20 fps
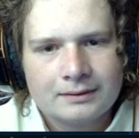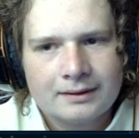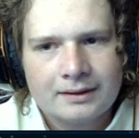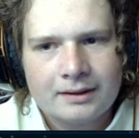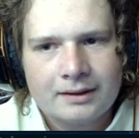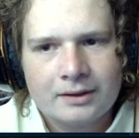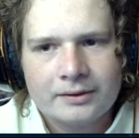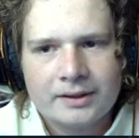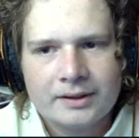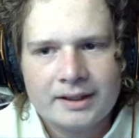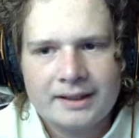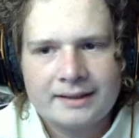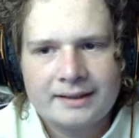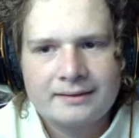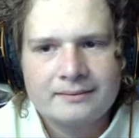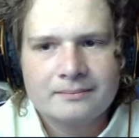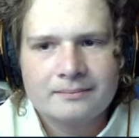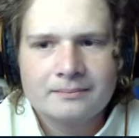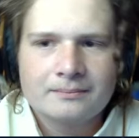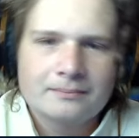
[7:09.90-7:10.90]
Okay,
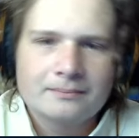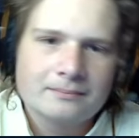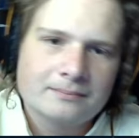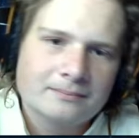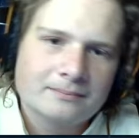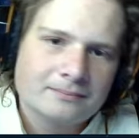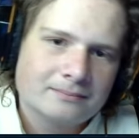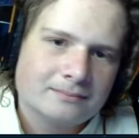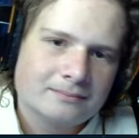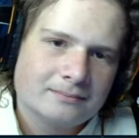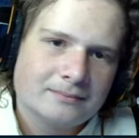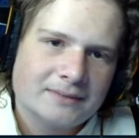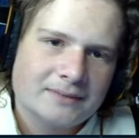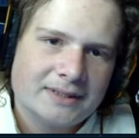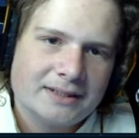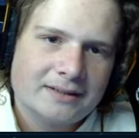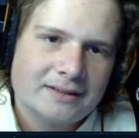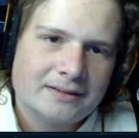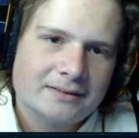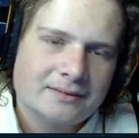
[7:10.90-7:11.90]
and he
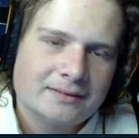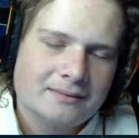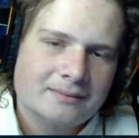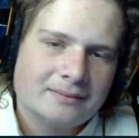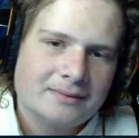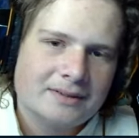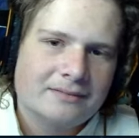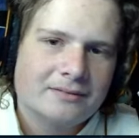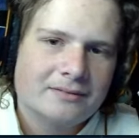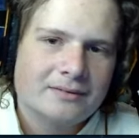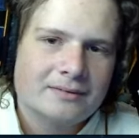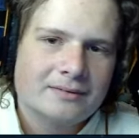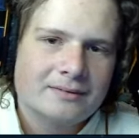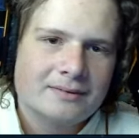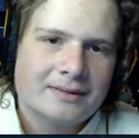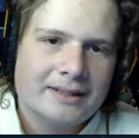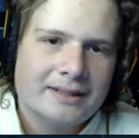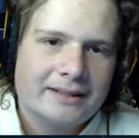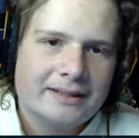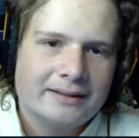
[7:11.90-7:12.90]
doesn't even
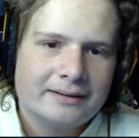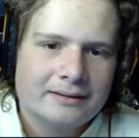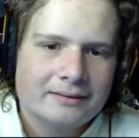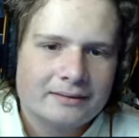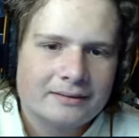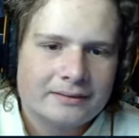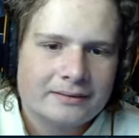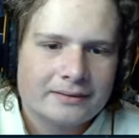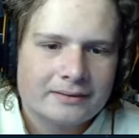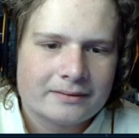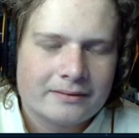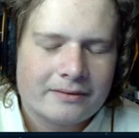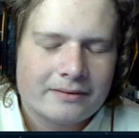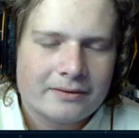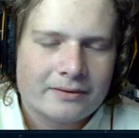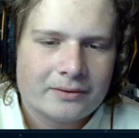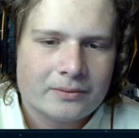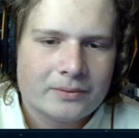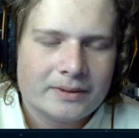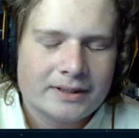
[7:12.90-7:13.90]
take the
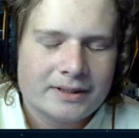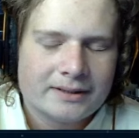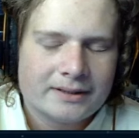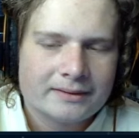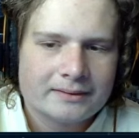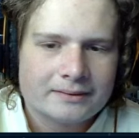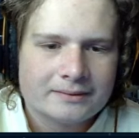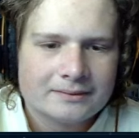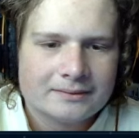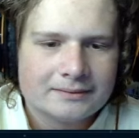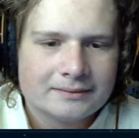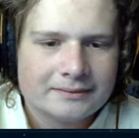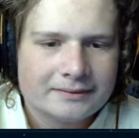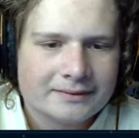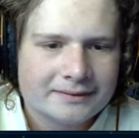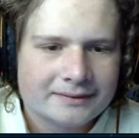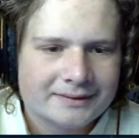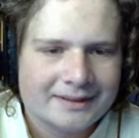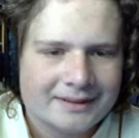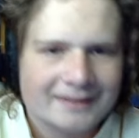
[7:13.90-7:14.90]
queen.
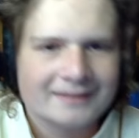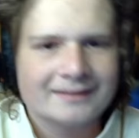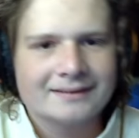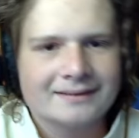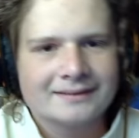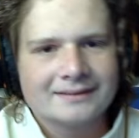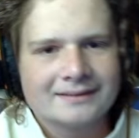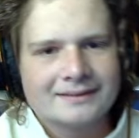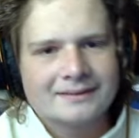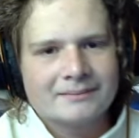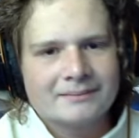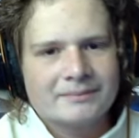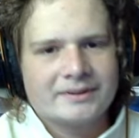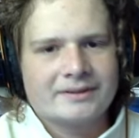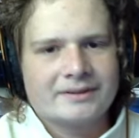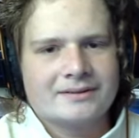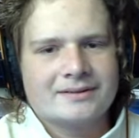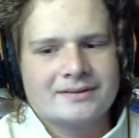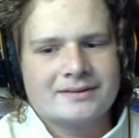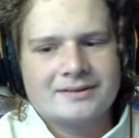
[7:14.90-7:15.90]
Okay,
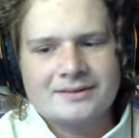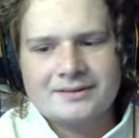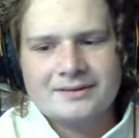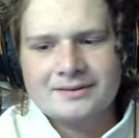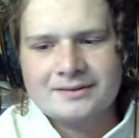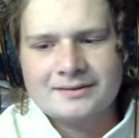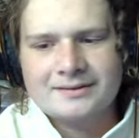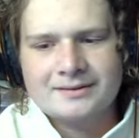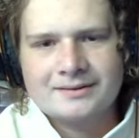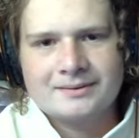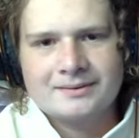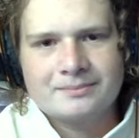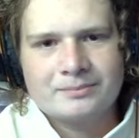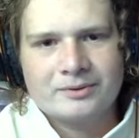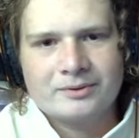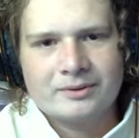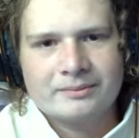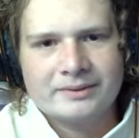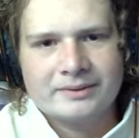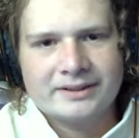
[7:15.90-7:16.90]
because
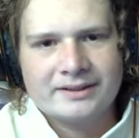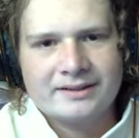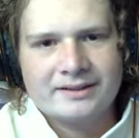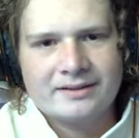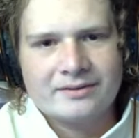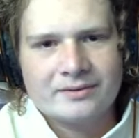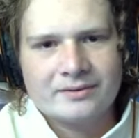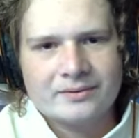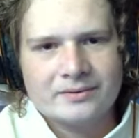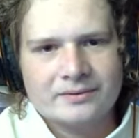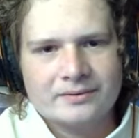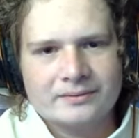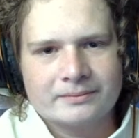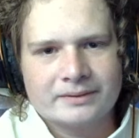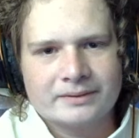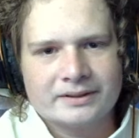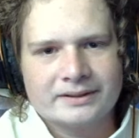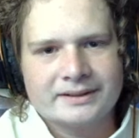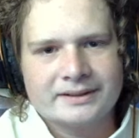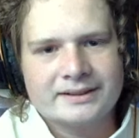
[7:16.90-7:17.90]
probably he thought,
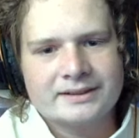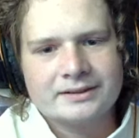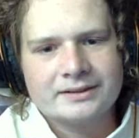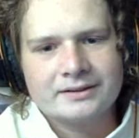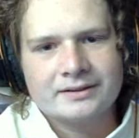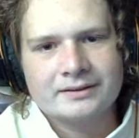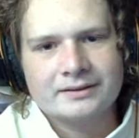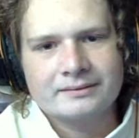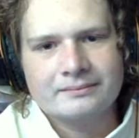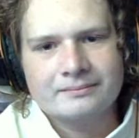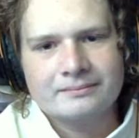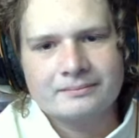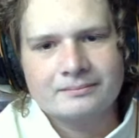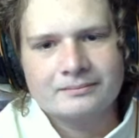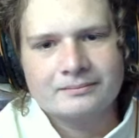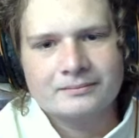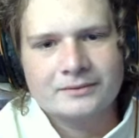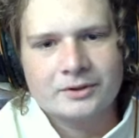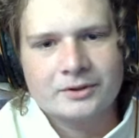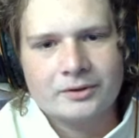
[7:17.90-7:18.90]
well, he's gonna
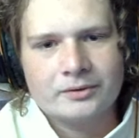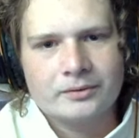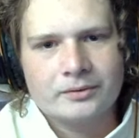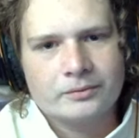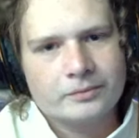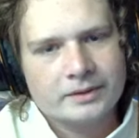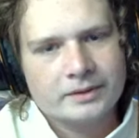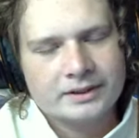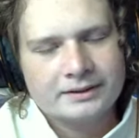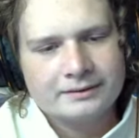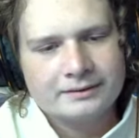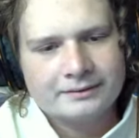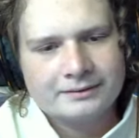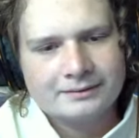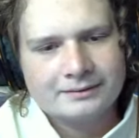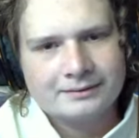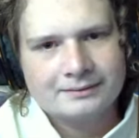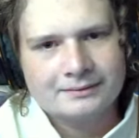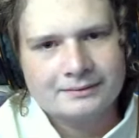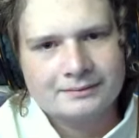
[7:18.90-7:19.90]
go away,
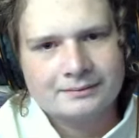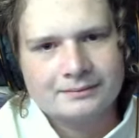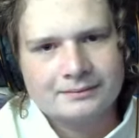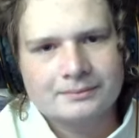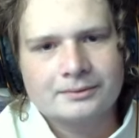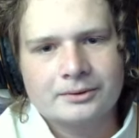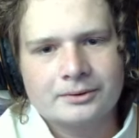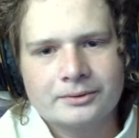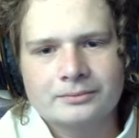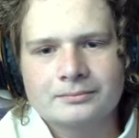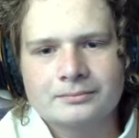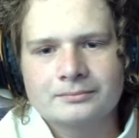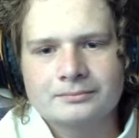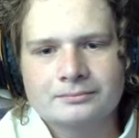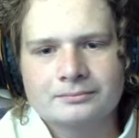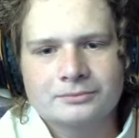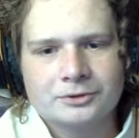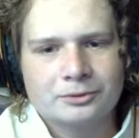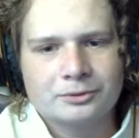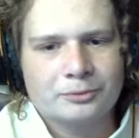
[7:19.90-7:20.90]
go
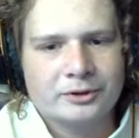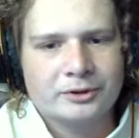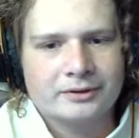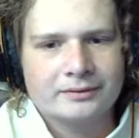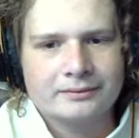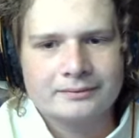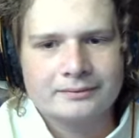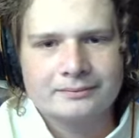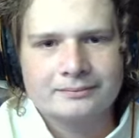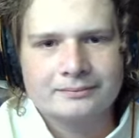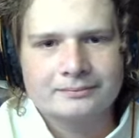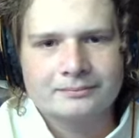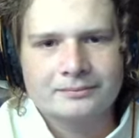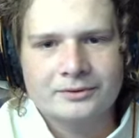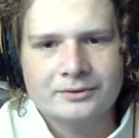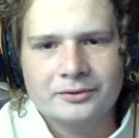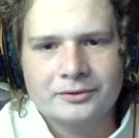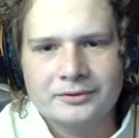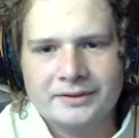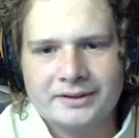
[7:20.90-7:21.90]
somewhere,
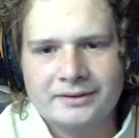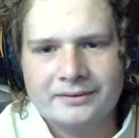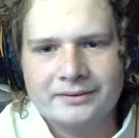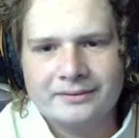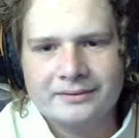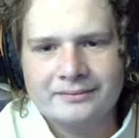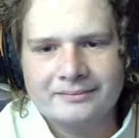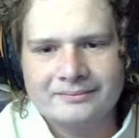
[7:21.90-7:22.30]
not here,